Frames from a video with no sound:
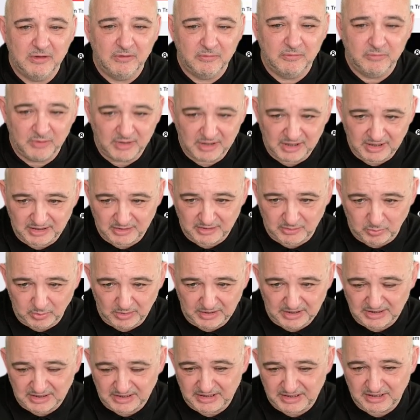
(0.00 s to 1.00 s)
really
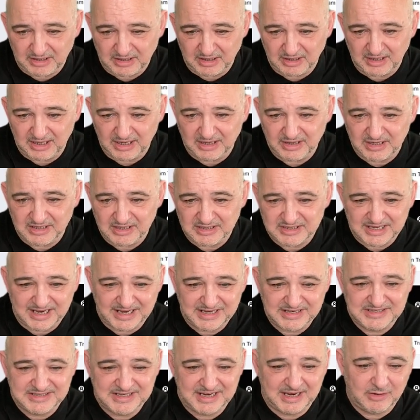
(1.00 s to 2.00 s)
quickly. You can get these
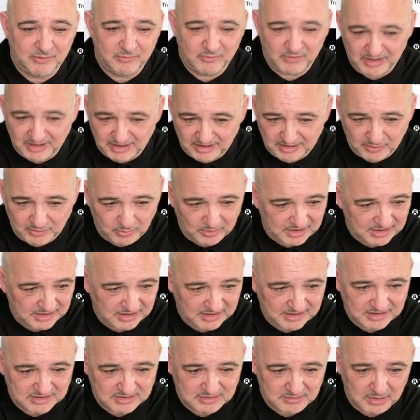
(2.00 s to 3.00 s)
ads out really quickly
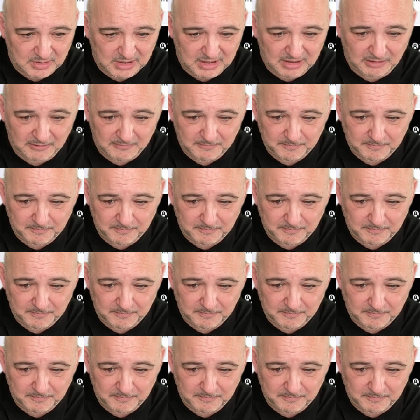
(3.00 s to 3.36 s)
as well.